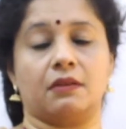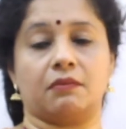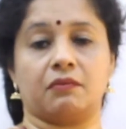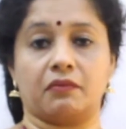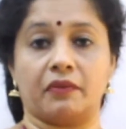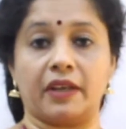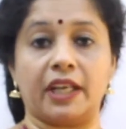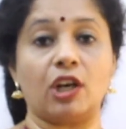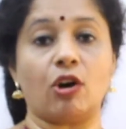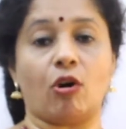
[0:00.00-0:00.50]

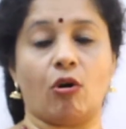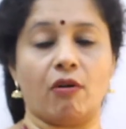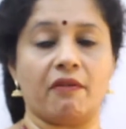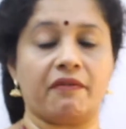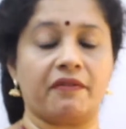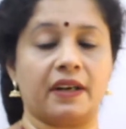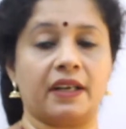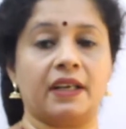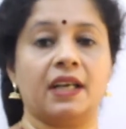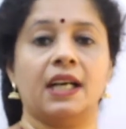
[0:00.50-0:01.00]
very
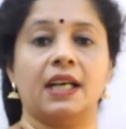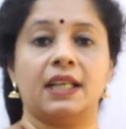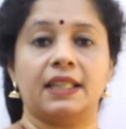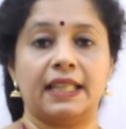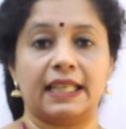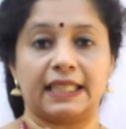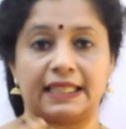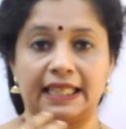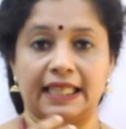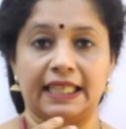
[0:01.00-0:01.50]
often,
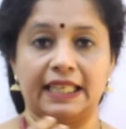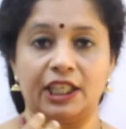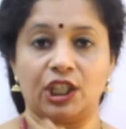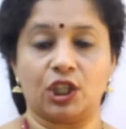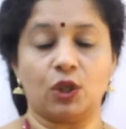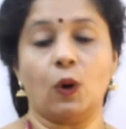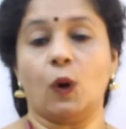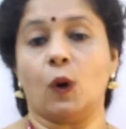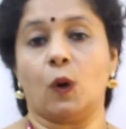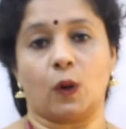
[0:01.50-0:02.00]
that can lead
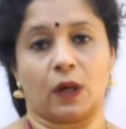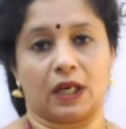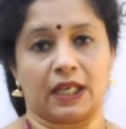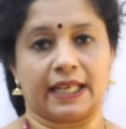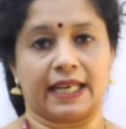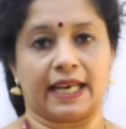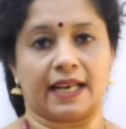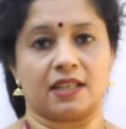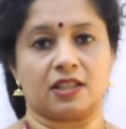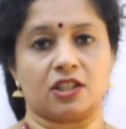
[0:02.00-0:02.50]
to oral
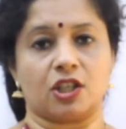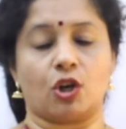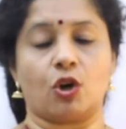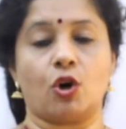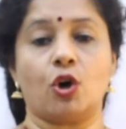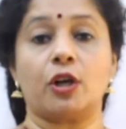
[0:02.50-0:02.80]
cancer.